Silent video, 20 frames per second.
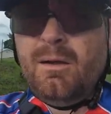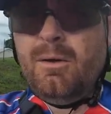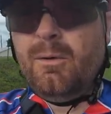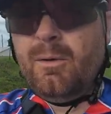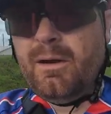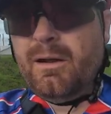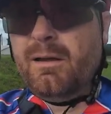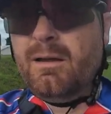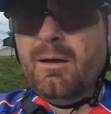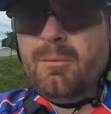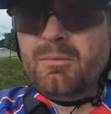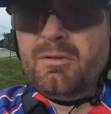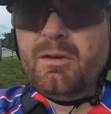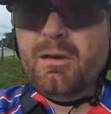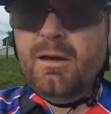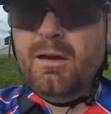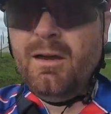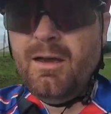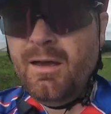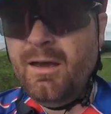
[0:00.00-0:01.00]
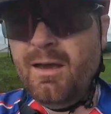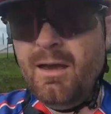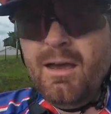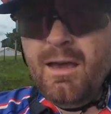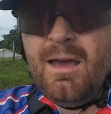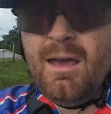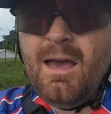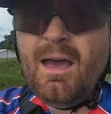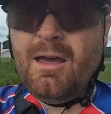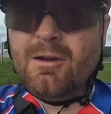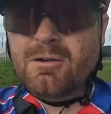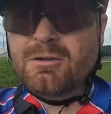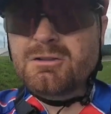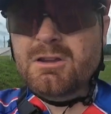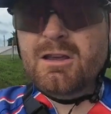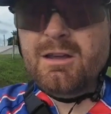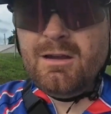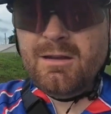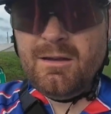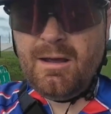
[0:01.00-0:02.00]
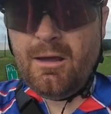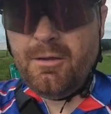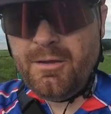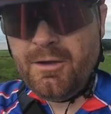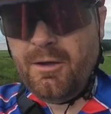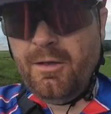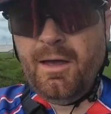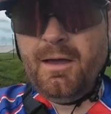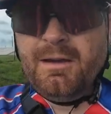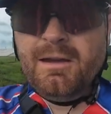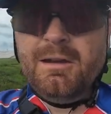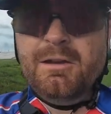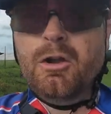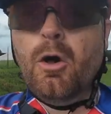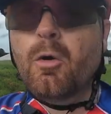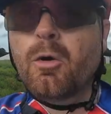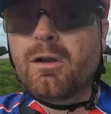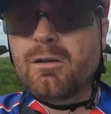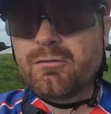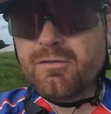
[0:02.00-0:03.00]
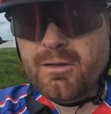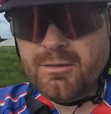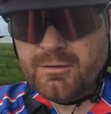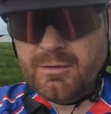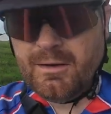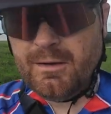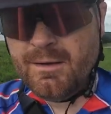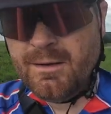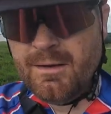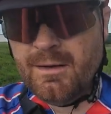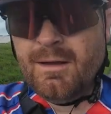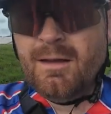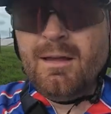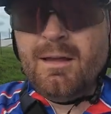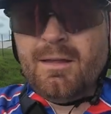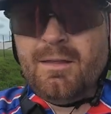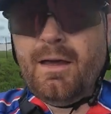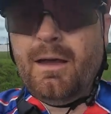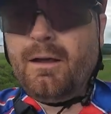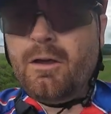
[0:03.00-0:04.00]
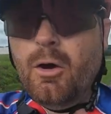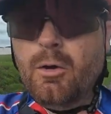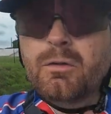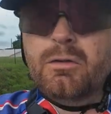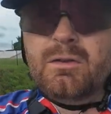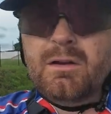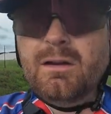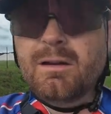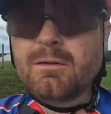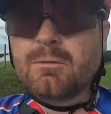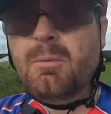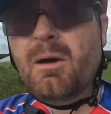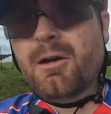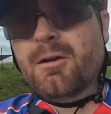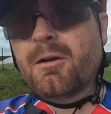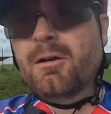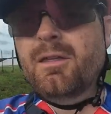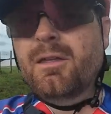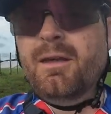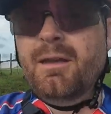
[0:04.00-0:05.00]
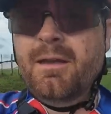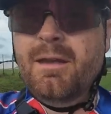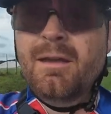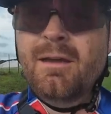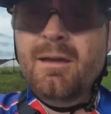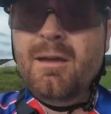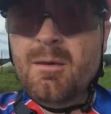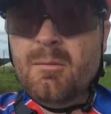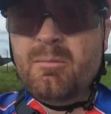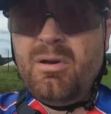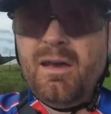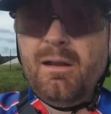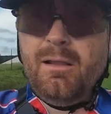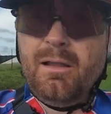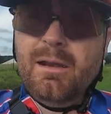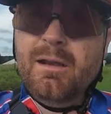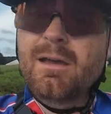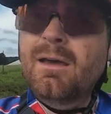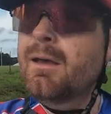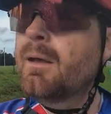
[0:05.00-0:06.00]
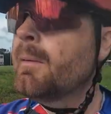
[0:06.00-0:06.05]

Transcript: When it comes to energy getting down the hill, I need no convincing that coasting is better than pedaling.